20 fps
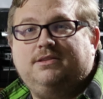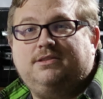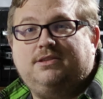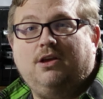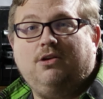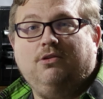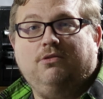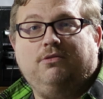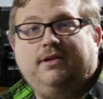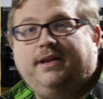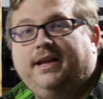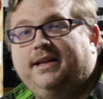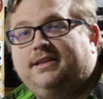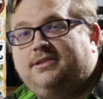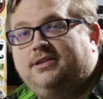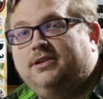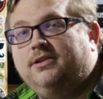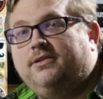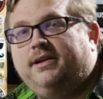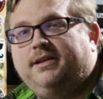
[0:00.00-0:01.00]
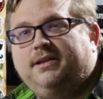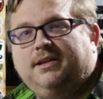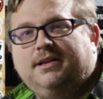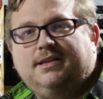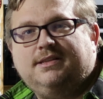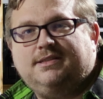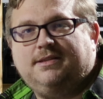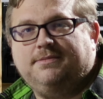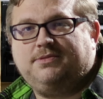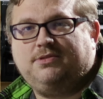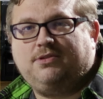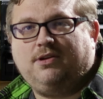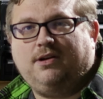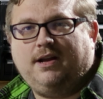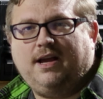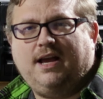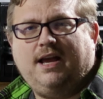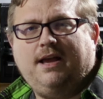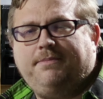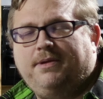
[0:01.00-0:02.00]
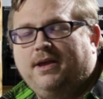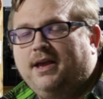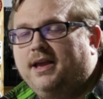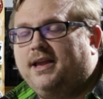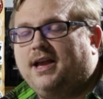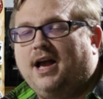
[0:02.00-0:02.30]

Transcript: So get to it, subscribe,